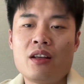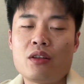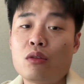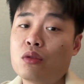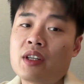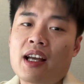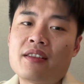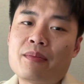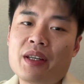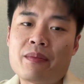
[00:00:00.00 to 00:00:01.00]
Looking at
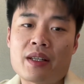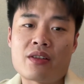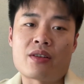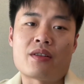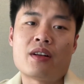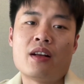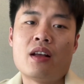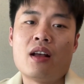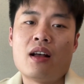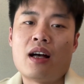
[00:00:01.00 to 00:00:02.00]
the big picture,
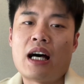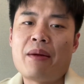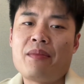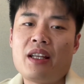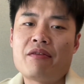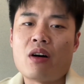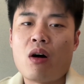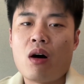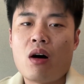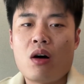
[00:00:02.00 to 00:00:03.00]
I believe
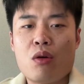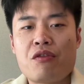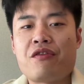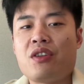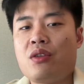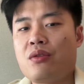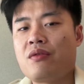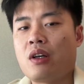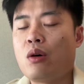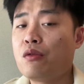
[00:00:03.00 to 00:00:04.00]
all
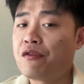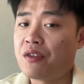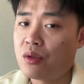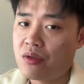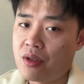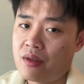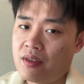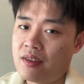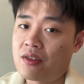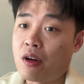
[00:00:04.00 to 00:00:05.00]

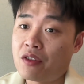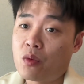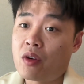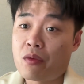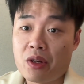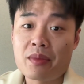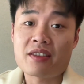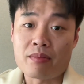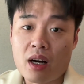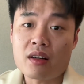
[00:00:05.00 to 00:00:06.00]
future software will be
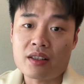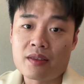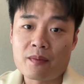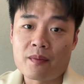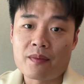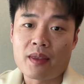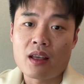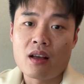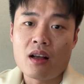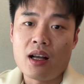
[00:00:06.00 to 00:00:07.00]
smart,
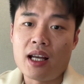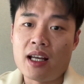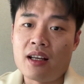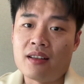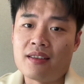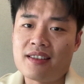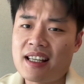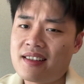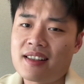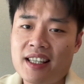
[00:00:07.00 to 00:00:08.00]
and
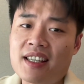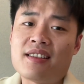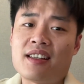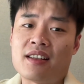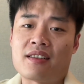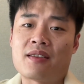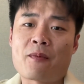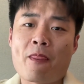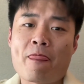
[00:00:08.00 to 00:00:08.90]
that's the key things.